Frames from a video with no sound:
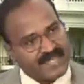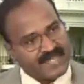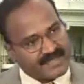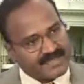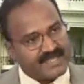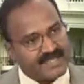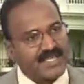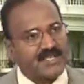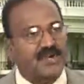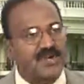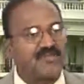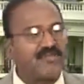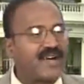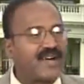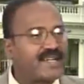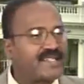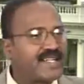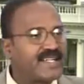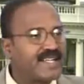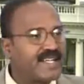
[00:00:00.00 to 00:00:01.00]
0 for
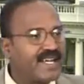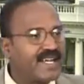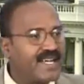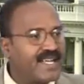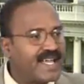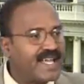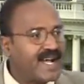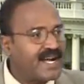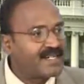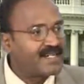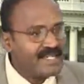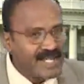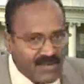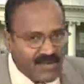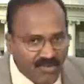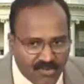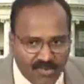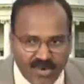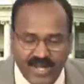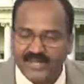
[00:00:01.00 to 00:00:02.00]
generalia,
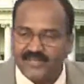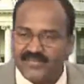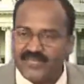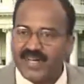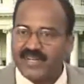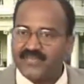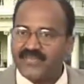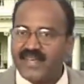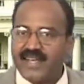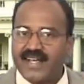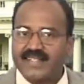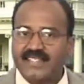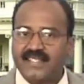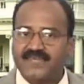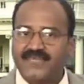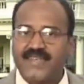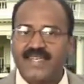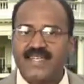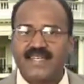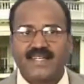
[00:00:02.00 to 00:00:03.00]
1 for
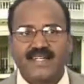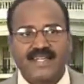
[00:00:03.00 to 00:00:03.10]
philosophy,